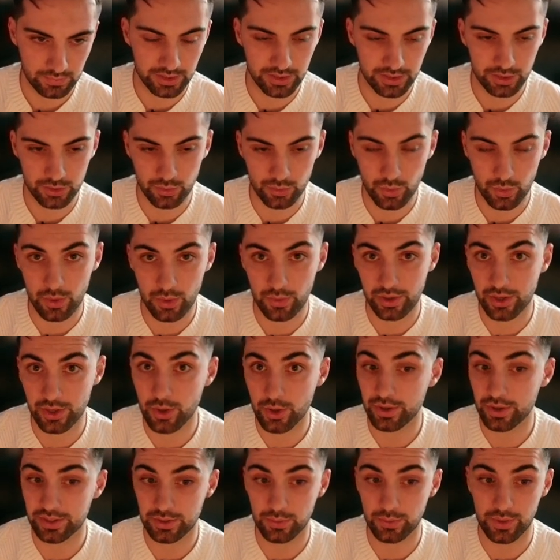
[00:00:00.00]
This is what we're
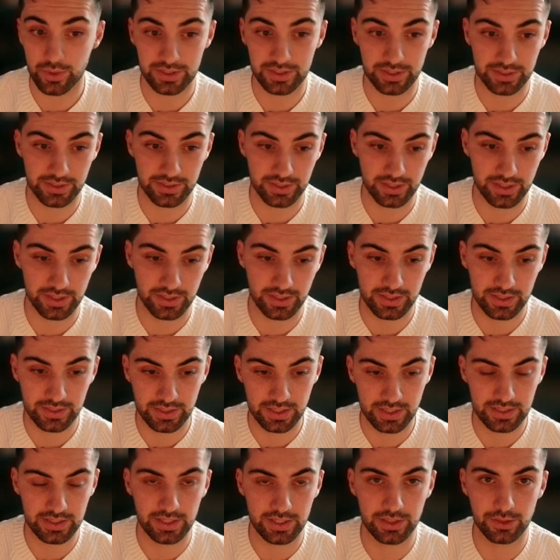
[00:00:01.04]
going to want to see. The
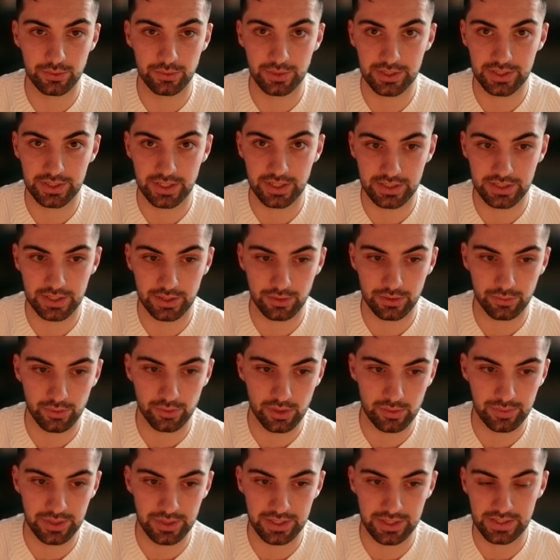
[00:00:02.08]

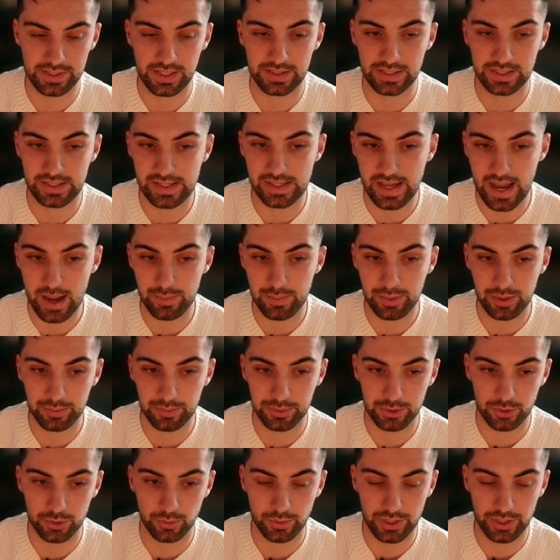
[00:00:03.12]
63-63 means that the gap in
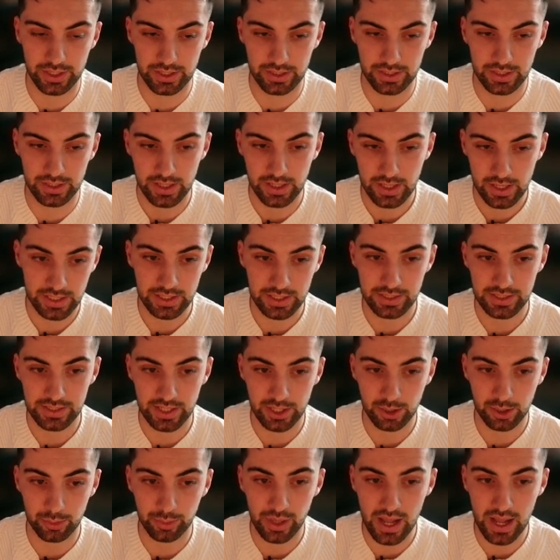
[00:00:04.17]
between the
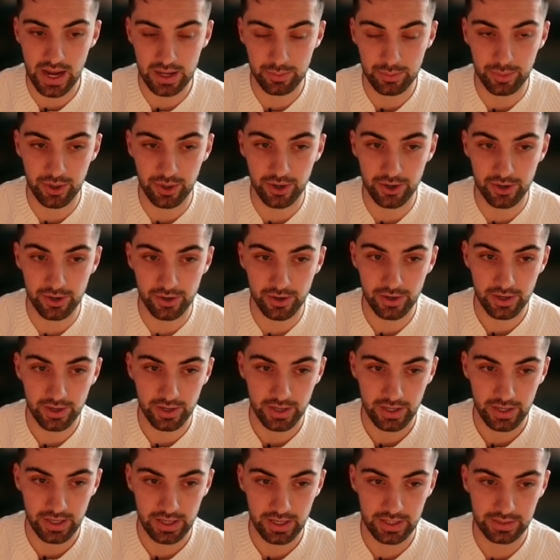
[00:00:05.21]
center black bar
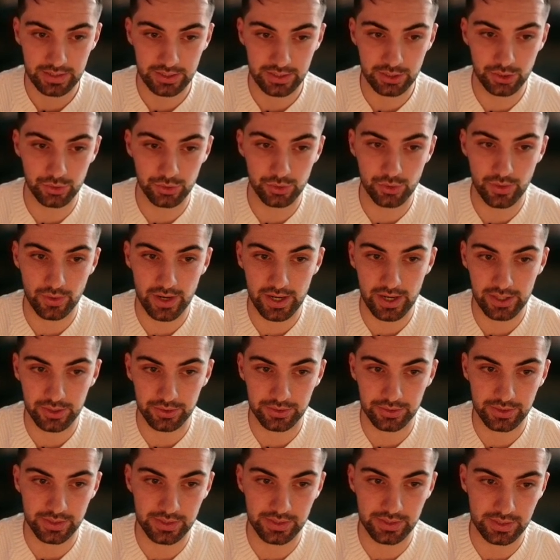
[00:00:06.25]
and the two
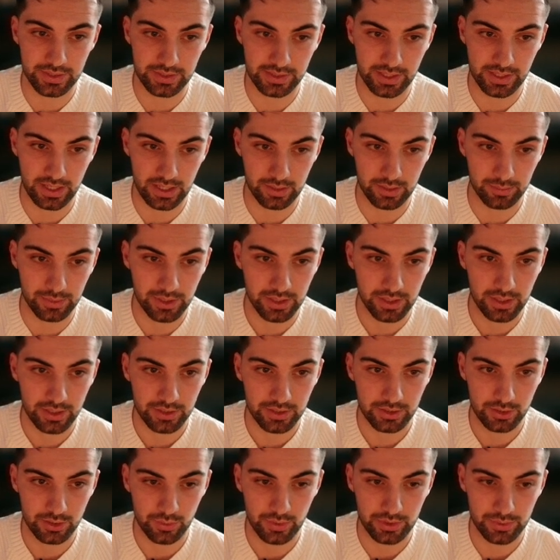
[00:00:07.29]
triangles is the same.
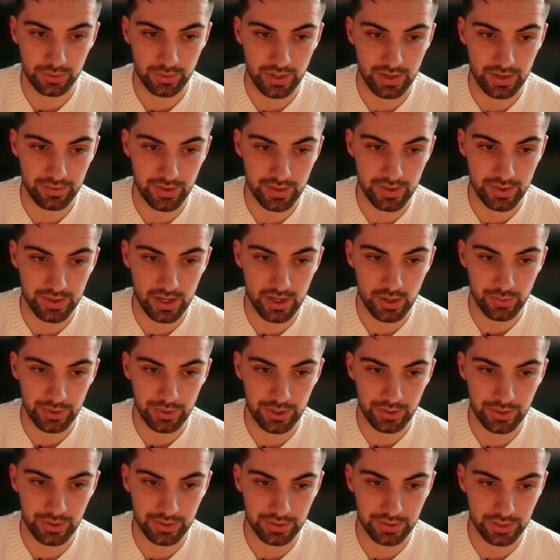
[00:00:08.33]
So once we have that there, we
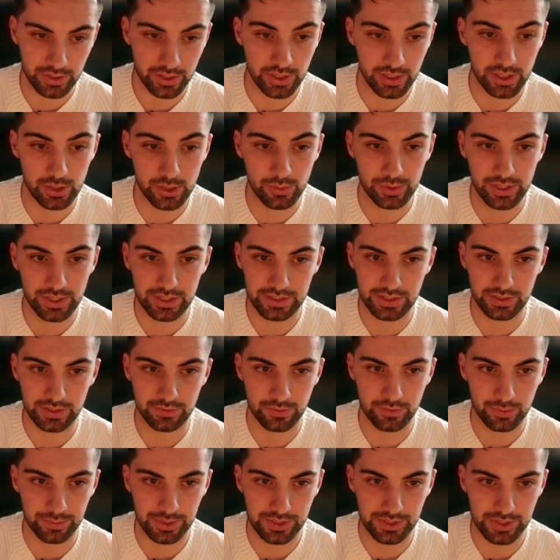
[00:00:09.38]
know that they're equidistant
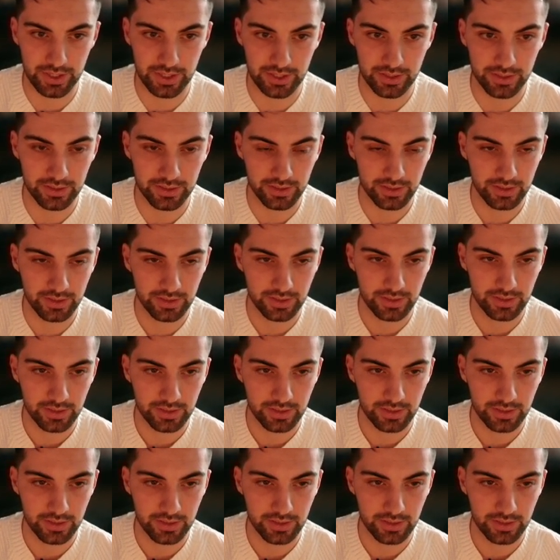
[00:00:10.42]
from the center.